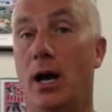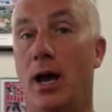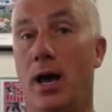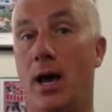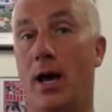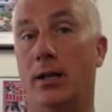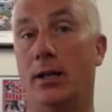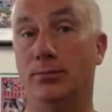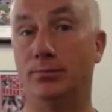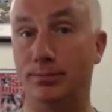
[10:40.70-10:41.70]

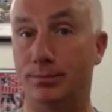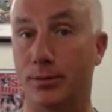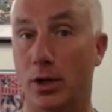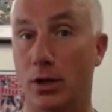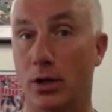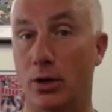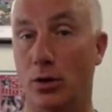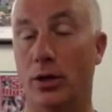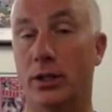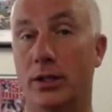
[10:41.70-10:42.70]
and
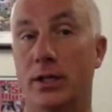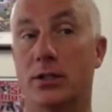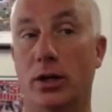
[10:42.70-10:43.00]
you'll get this.